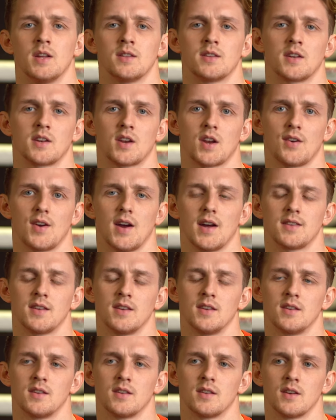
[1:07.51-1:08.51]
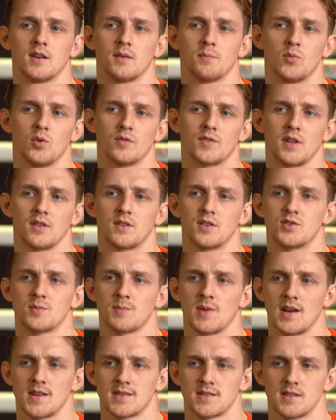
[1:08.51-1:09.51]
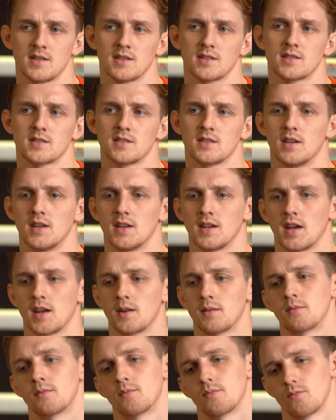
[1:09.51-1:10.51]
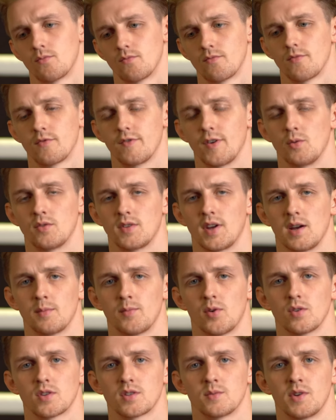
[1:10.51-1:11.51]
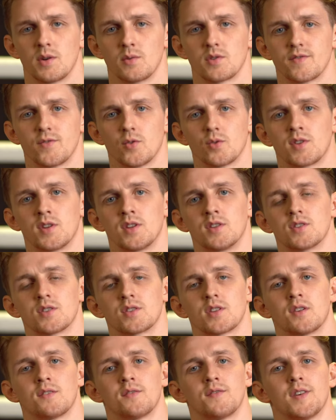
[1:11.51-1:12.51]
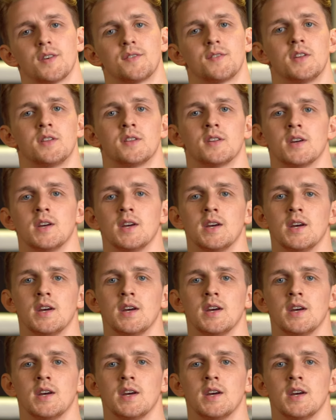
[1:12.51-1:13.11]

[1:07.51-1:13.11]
Did karate, moved into gymnastics, and then found Thai boxing when I was 14, just turned 15.